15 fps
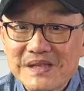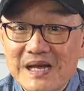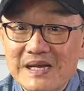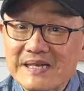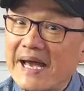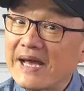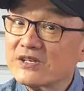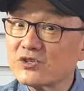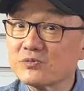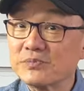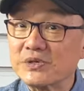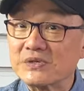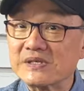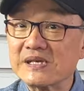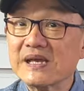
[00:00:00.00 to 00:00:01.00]
Casual
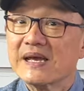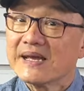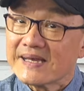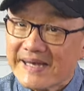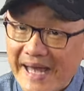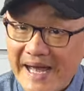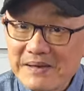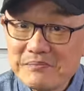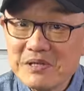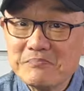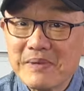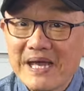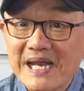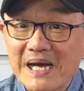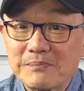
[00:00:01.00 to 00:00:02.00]
boots can be
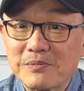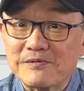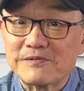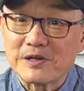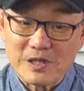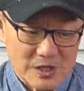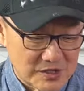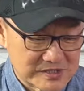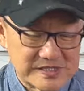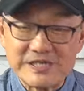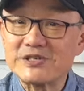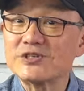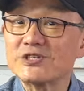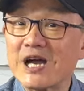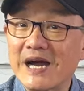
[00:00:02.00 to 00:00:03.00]
made up of glossy,
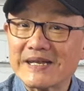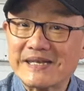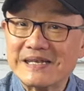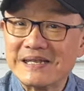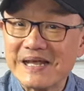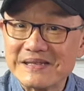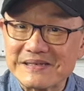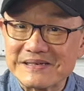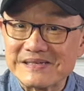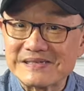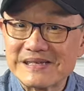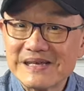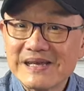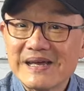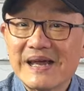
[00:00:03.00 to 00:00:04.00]
shiny leathers
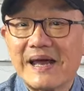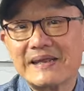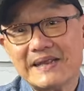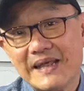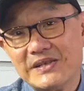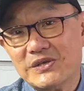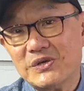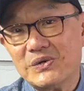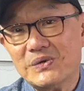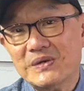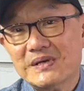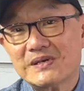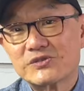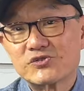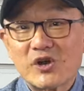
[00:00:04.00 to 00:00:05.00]
and let you
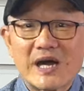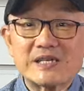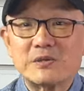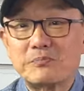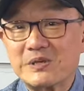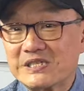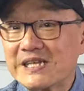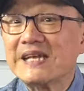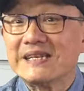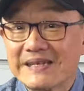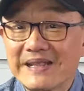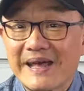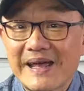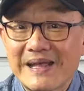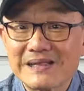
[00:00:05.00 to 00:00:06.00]
try to patina
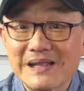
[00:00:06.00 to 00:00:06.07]
the hell